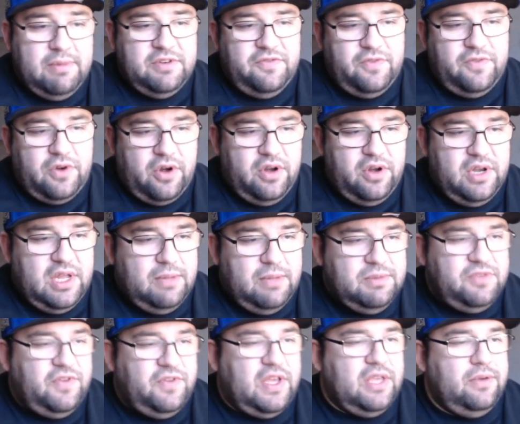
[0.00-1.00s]
current damage
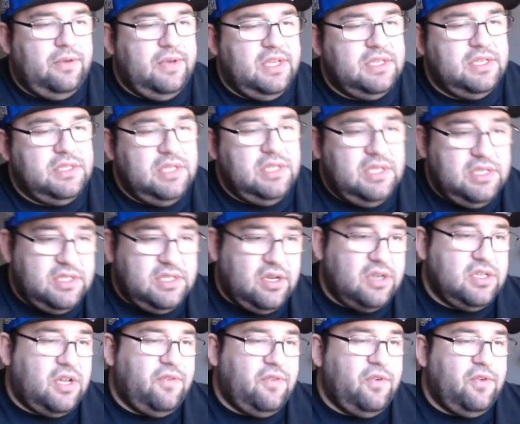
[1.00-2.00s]
value is. He
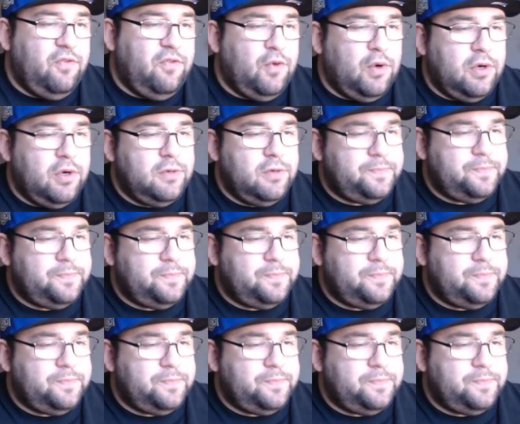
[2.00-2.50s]
starts off with 4.